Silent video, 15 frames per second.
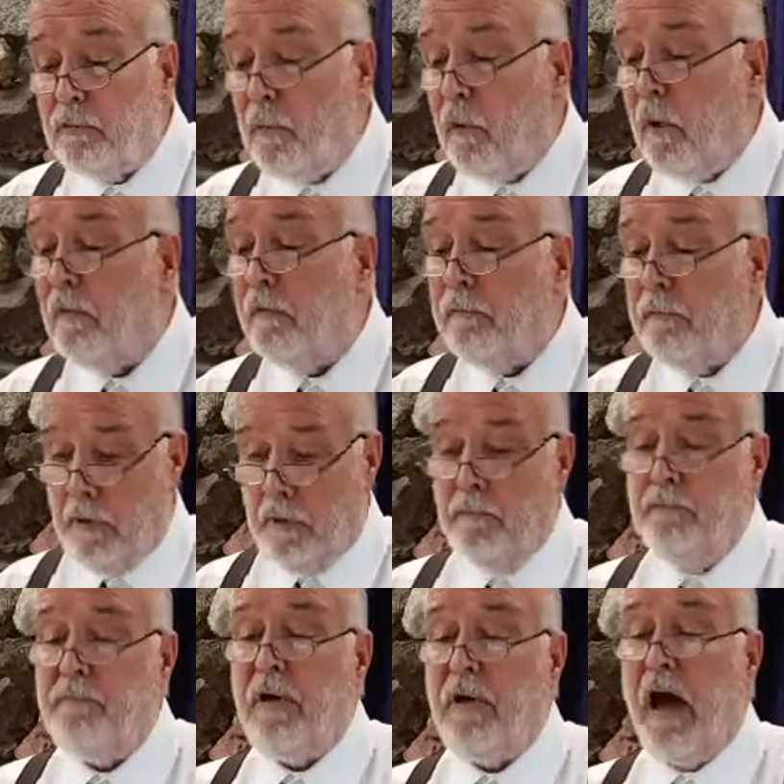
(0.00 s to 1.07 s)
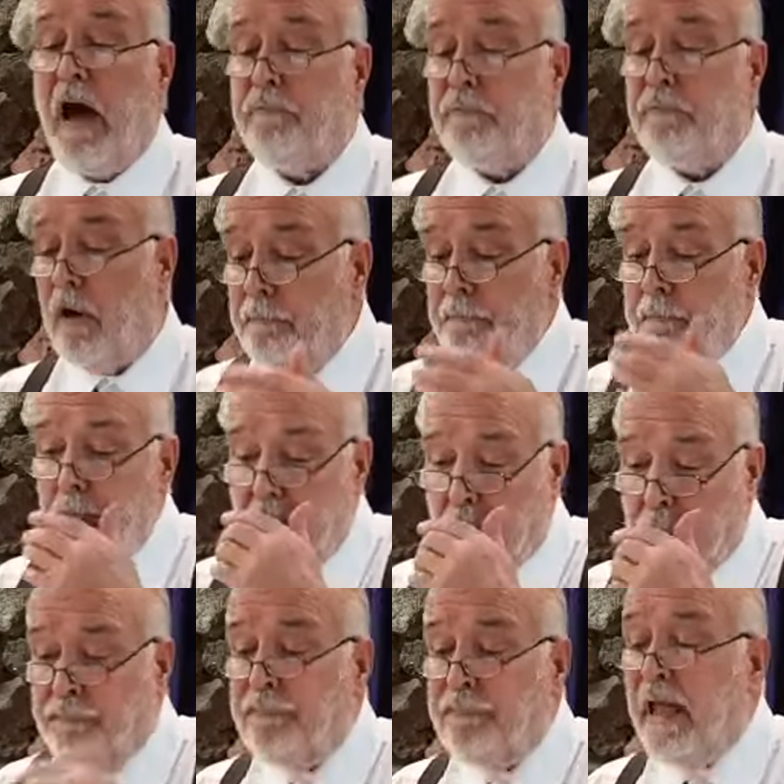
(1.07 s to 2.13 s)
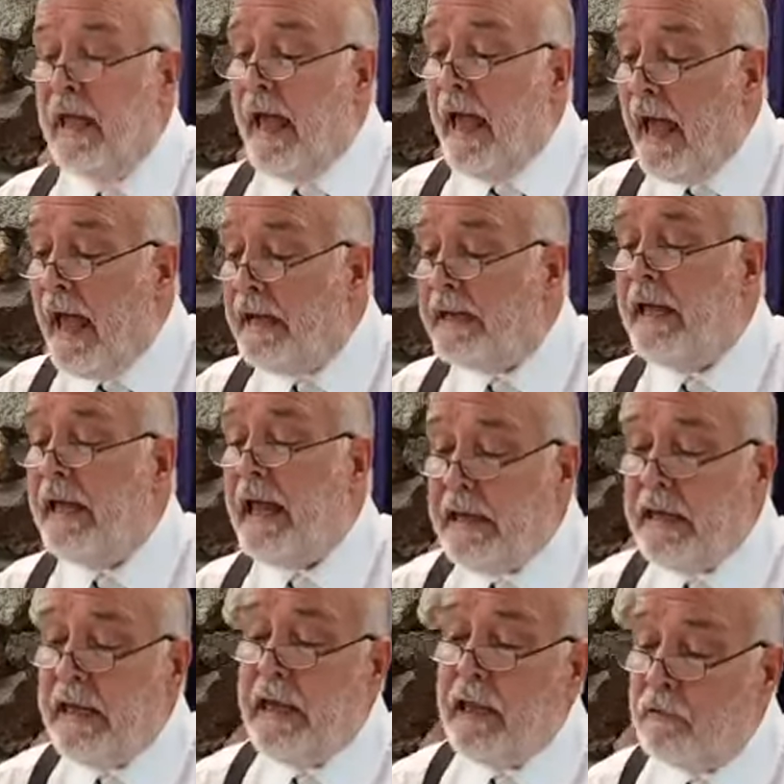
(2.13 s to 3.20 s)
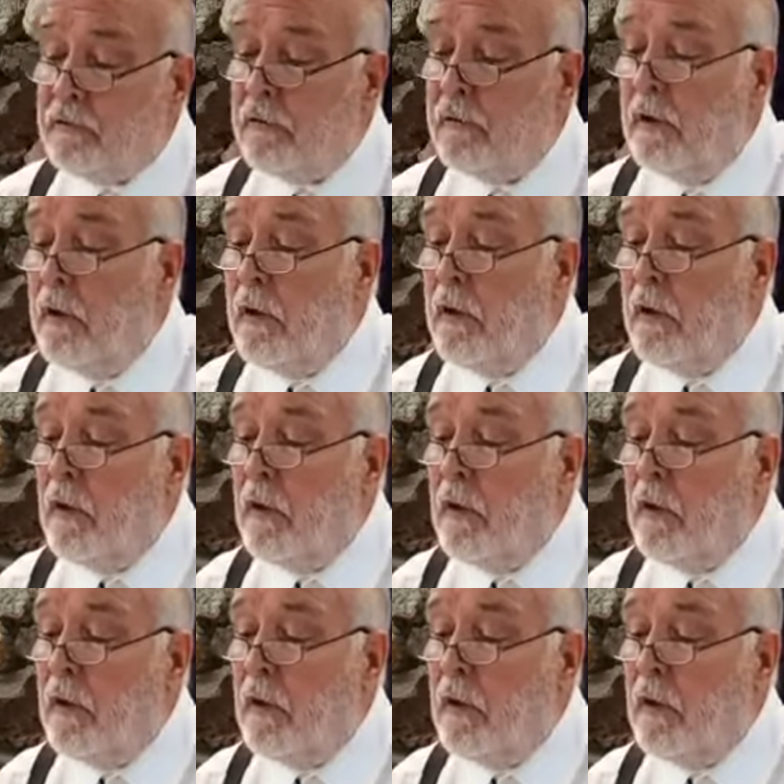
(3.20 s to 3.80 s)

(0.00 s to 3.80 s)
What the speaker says: 5:12. And it is